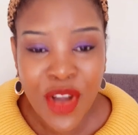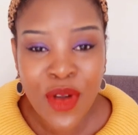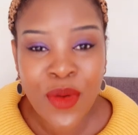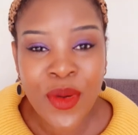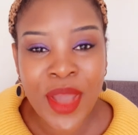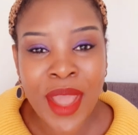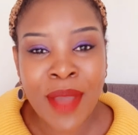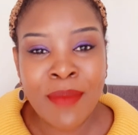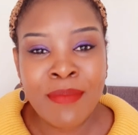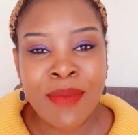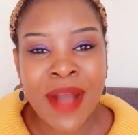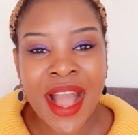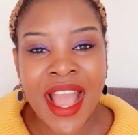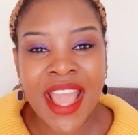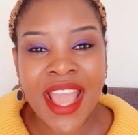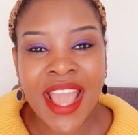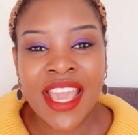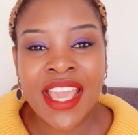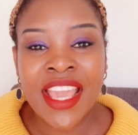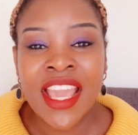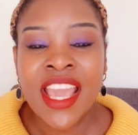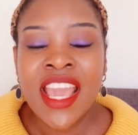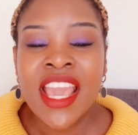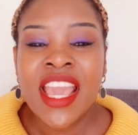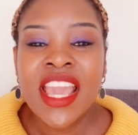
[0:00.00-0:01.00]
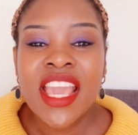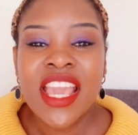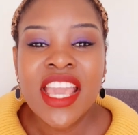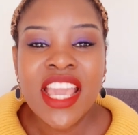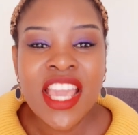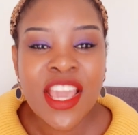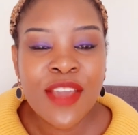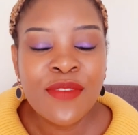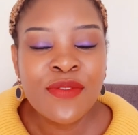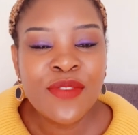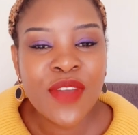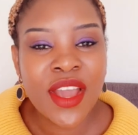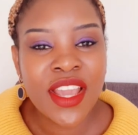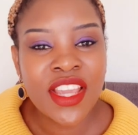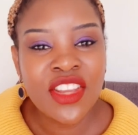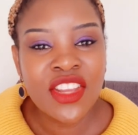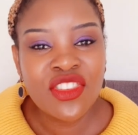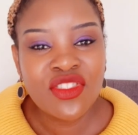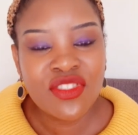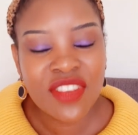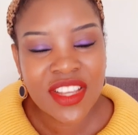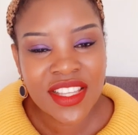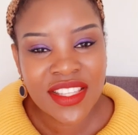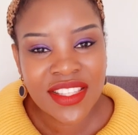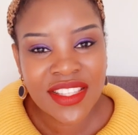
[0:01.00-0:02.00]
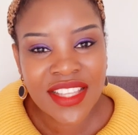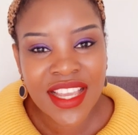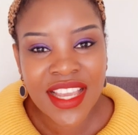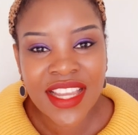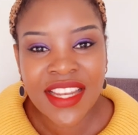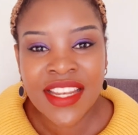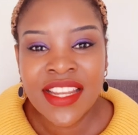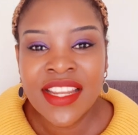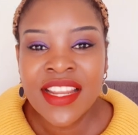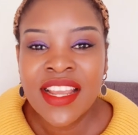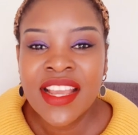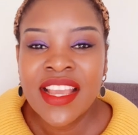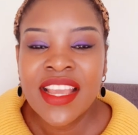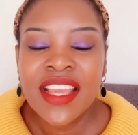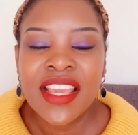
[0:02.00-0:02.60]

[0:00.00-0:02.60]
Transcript: whereby if you're interested